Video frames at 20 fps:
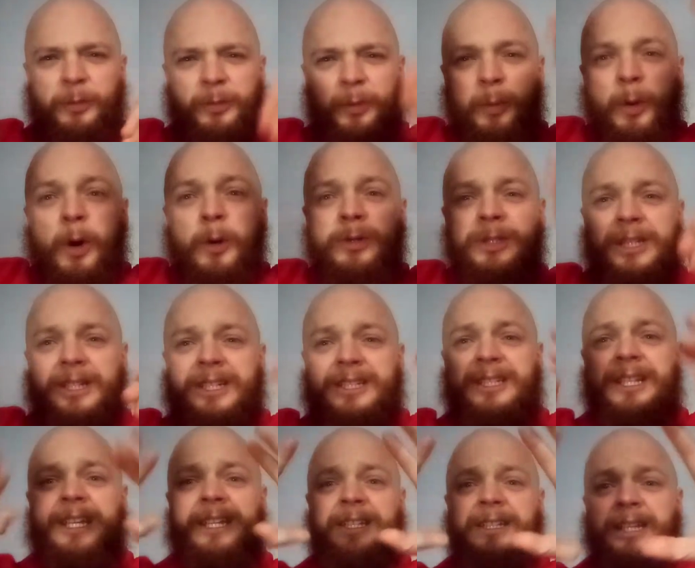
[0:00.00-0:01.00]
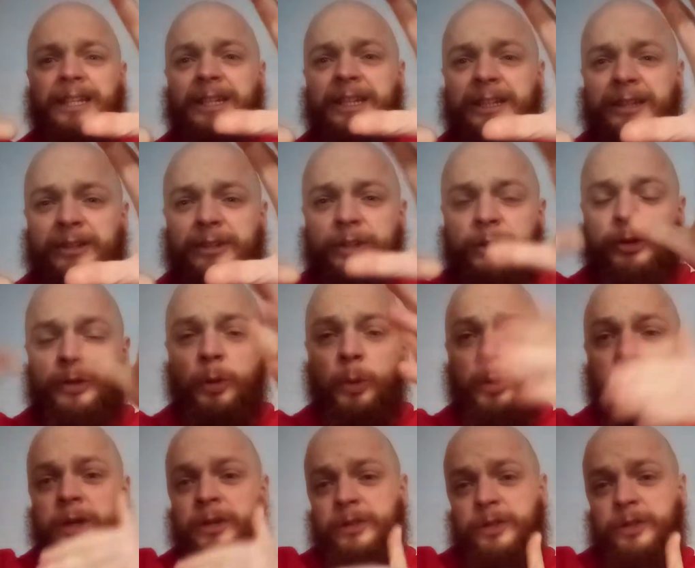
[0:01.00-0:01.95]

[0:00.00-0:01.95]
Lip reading: The walls at the side and the door,